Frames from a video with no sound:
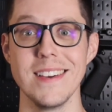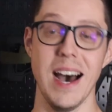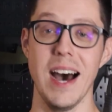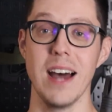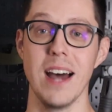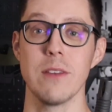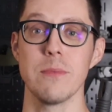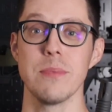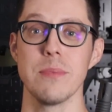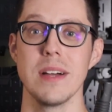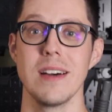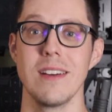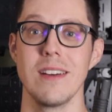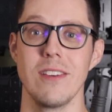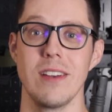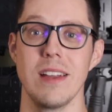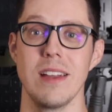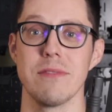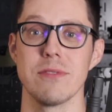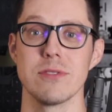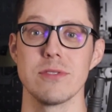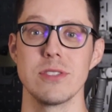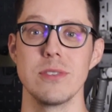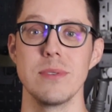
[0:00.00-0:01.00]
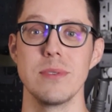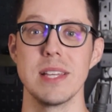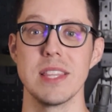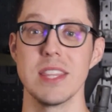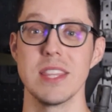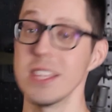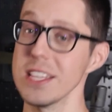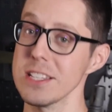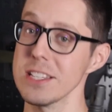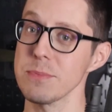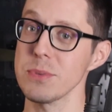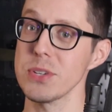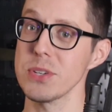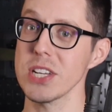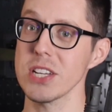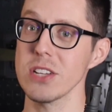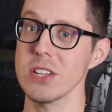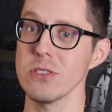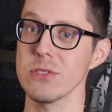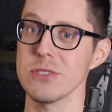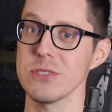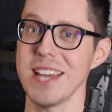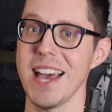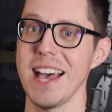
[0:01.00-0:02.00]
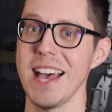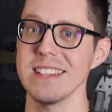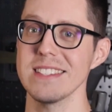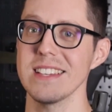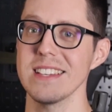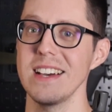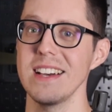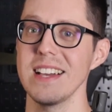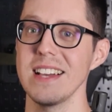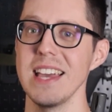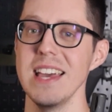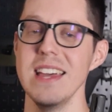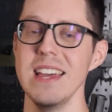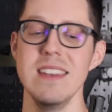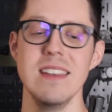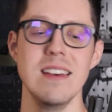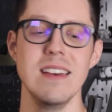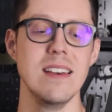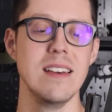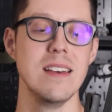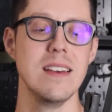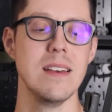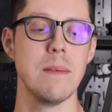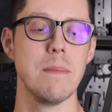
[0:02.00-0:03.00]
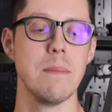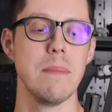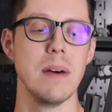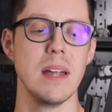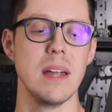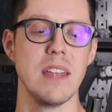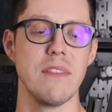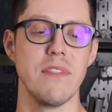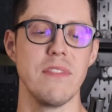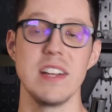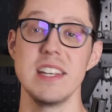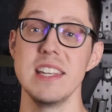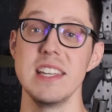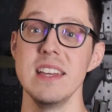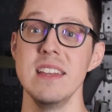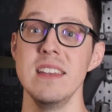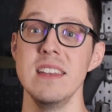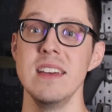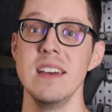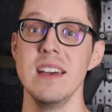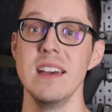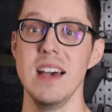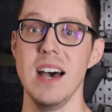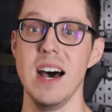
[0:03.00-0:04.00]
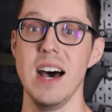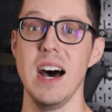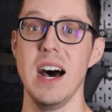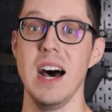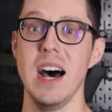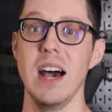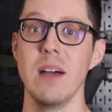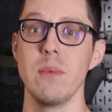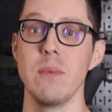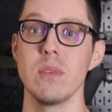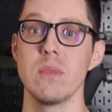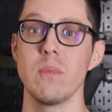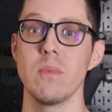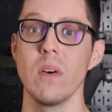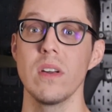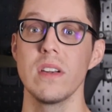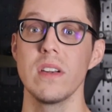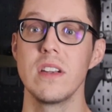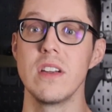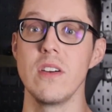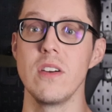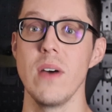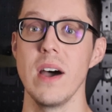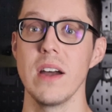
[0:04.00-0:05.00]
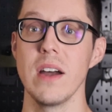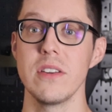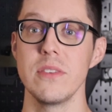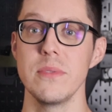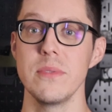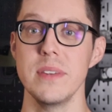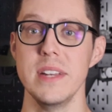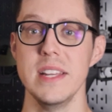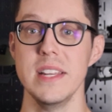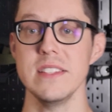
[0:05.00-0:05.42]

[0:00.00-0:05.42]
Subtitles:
I don't plan on ever doing this particular task again, but if I did, I would want to know how to do it